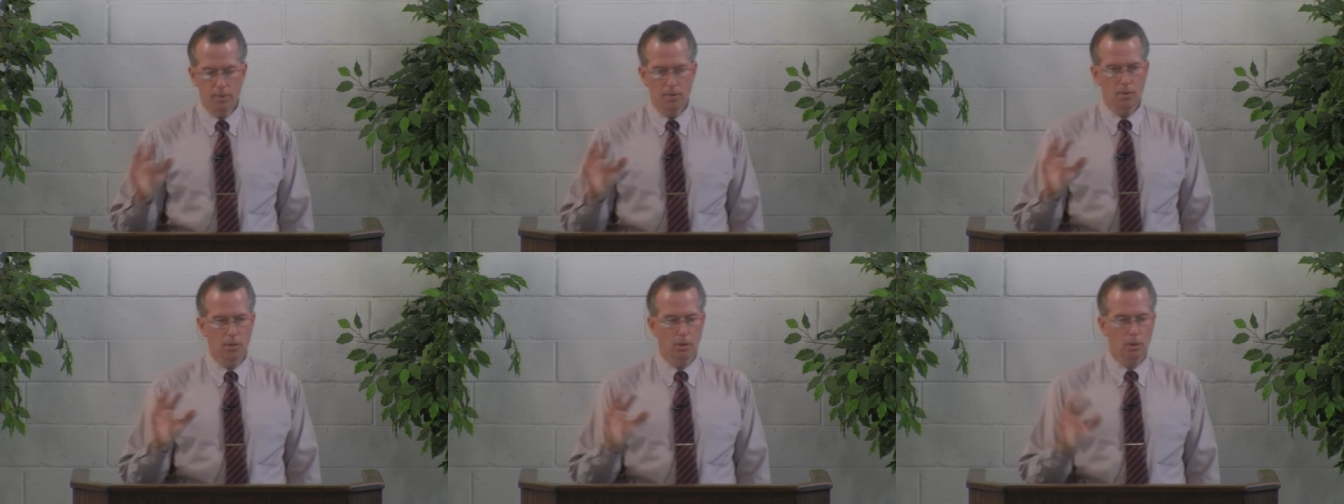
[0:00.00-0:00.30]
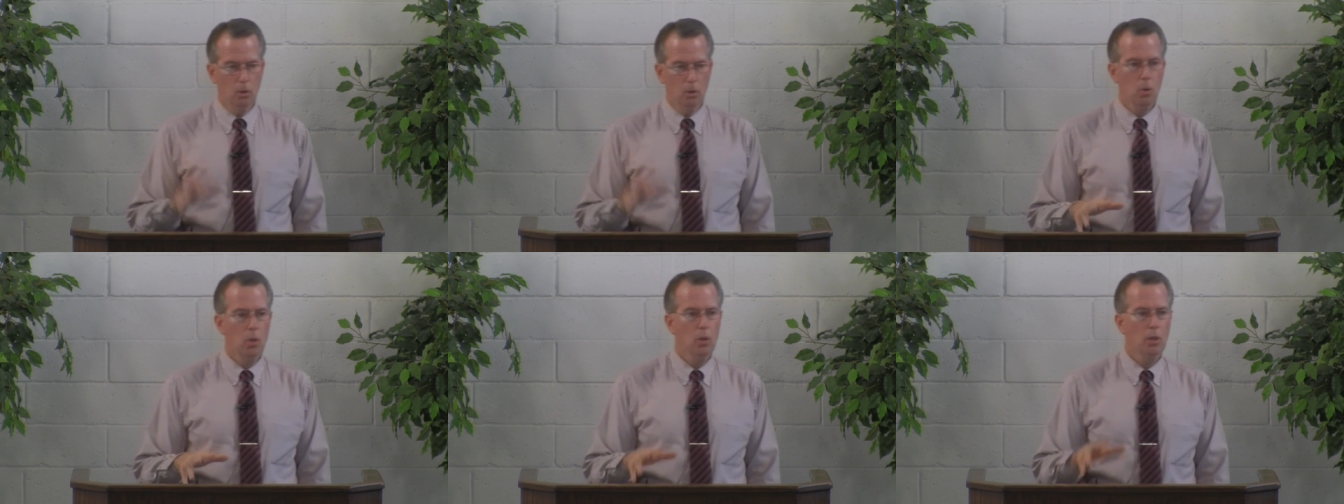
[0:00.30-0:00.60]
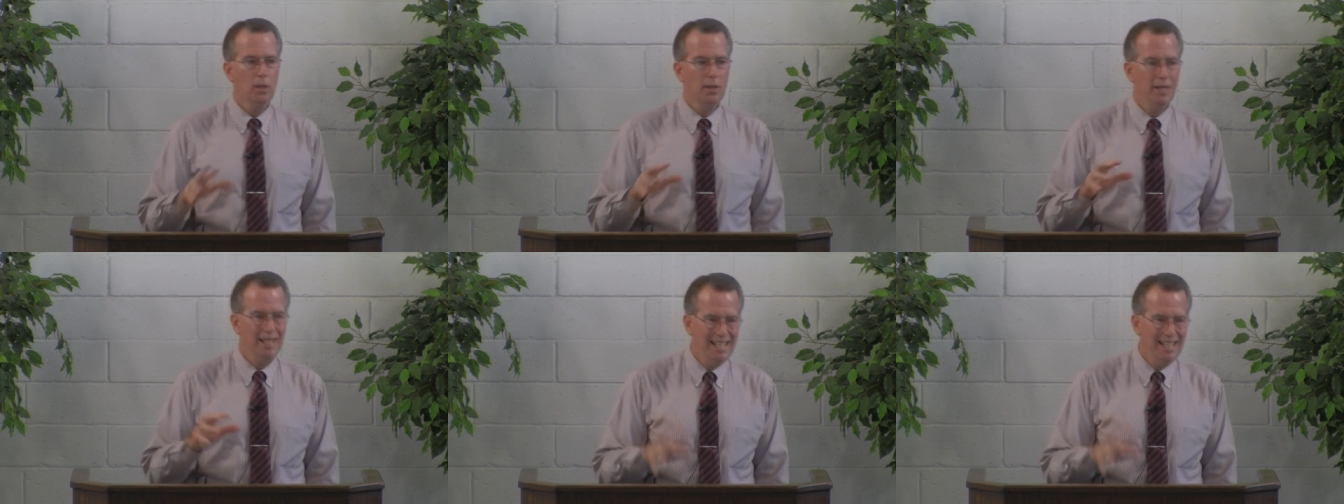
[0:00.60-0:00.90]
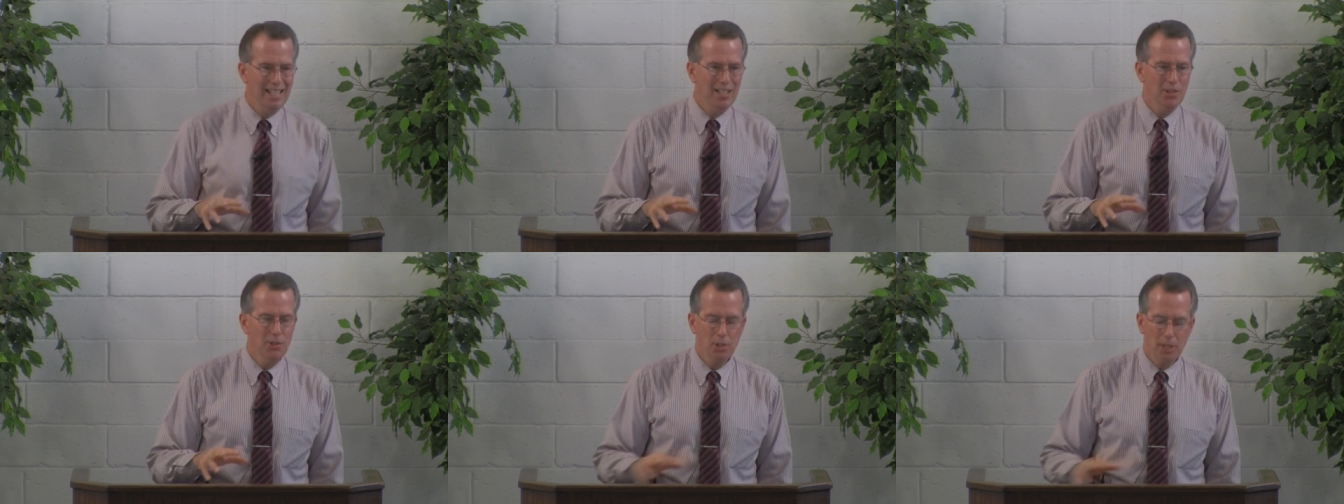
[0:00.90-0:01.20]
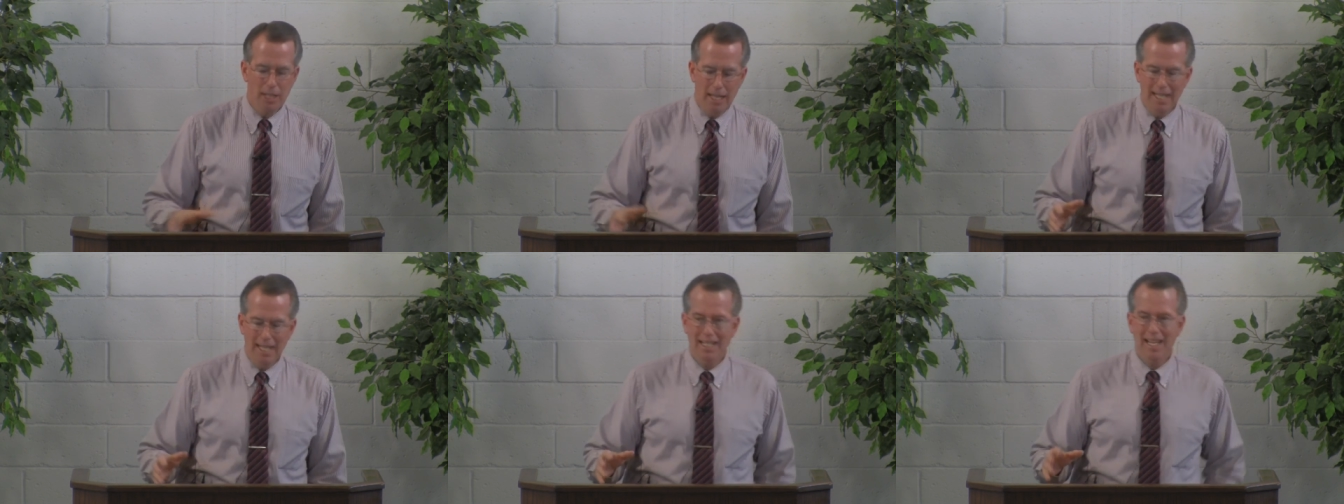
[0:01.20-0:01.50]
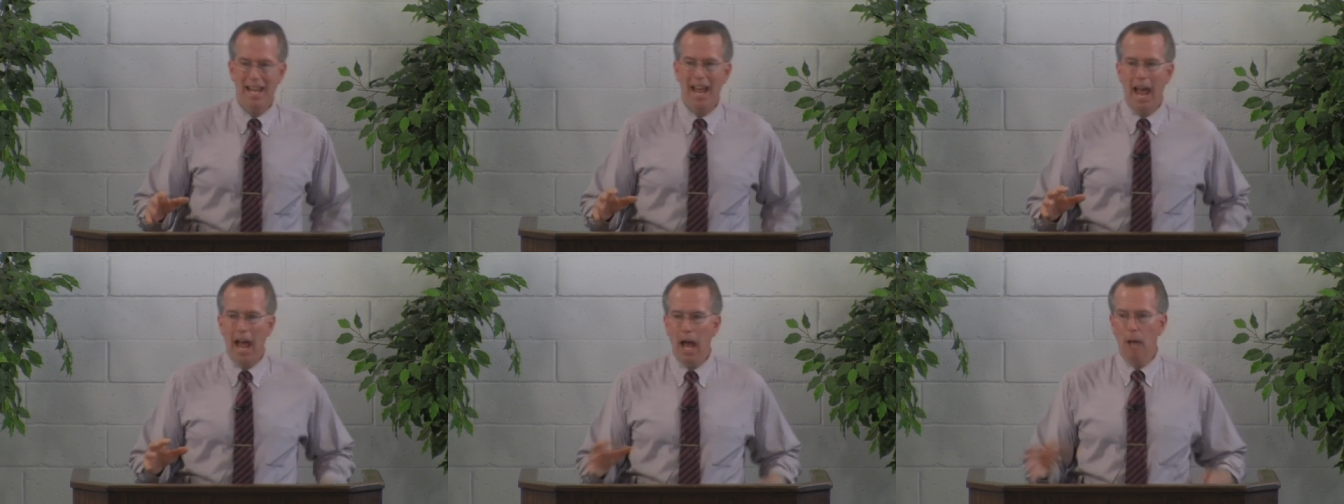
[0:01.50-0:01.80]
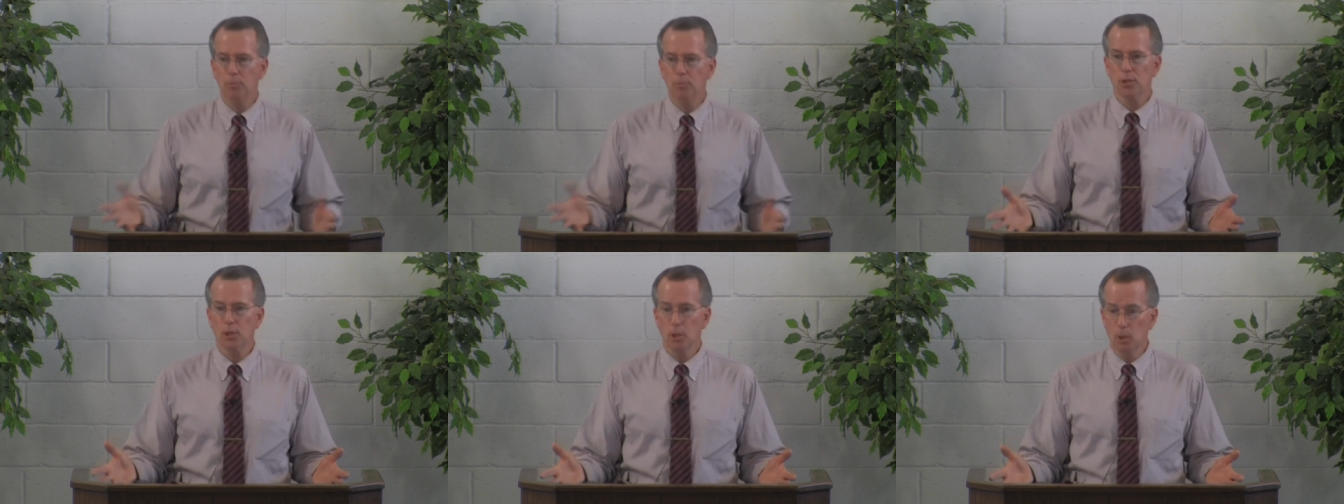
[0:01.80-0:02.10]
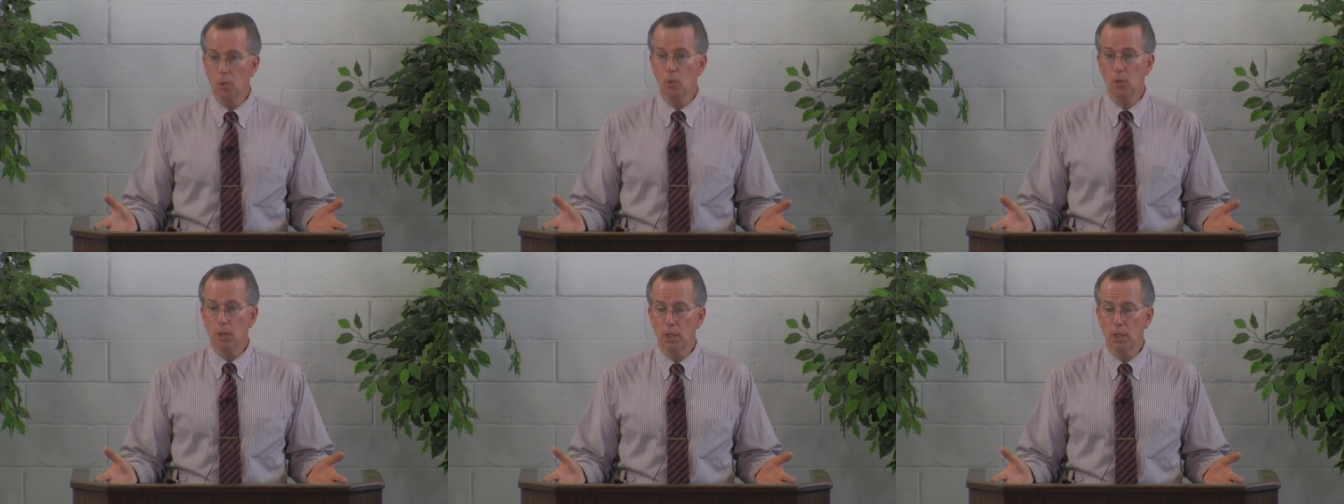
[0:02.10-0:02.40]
The Lord is in absolute